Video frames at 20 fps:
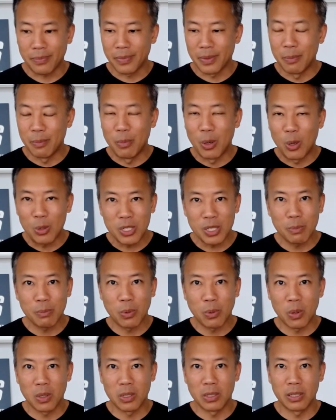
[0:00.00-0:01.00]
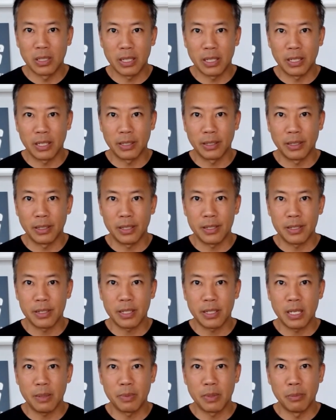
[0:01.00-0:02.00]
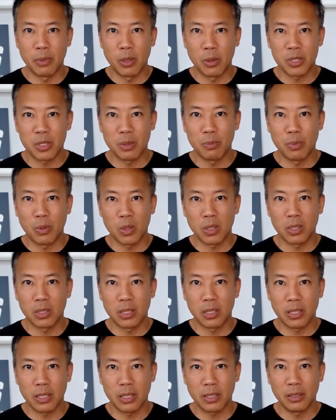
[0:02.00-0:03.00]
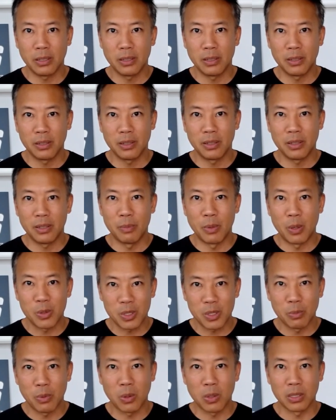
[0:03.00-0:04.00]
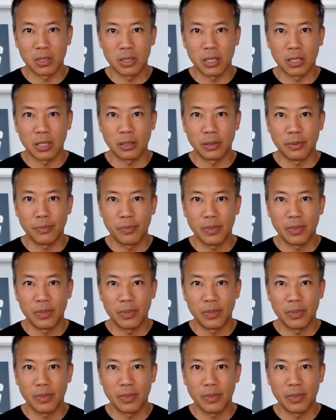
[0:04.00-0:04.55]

the most important thing is to keep the most important thing the most important thing,